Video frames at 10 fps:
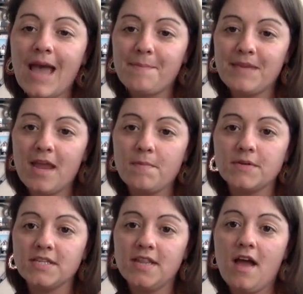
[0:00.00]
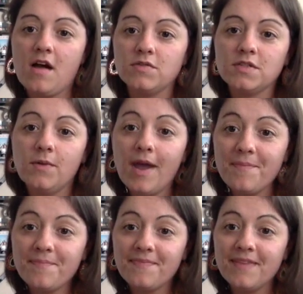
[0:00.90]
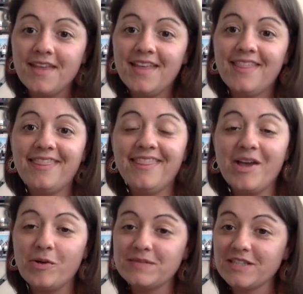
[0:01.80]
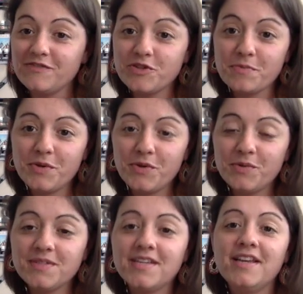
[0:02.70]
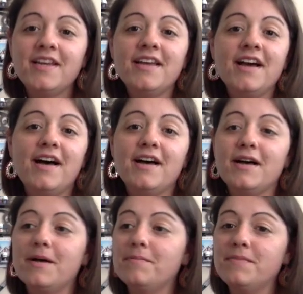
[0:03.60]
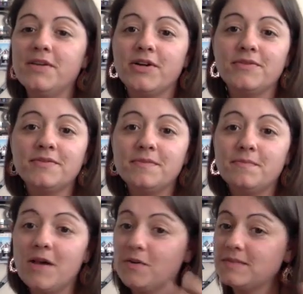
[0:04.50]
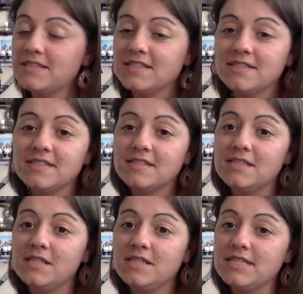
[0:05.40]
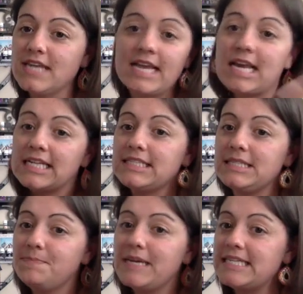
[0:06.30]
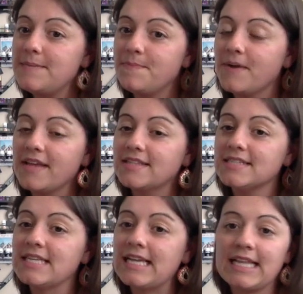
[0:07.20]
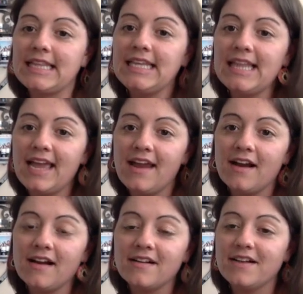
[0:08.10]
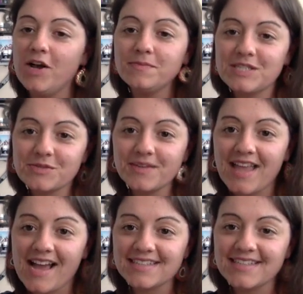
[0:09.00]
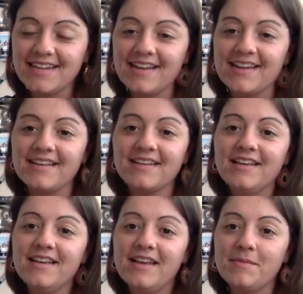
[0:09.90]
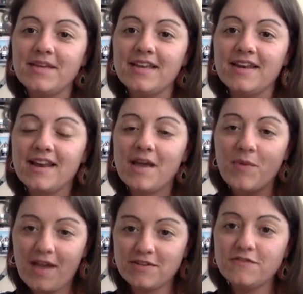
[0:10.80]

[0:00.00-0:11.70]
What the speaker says: Happy campers in the house, okay? Helps lift your mood, you know, helps take nice big deep breaths, clean the air, helps us relax at night. I mean, we have a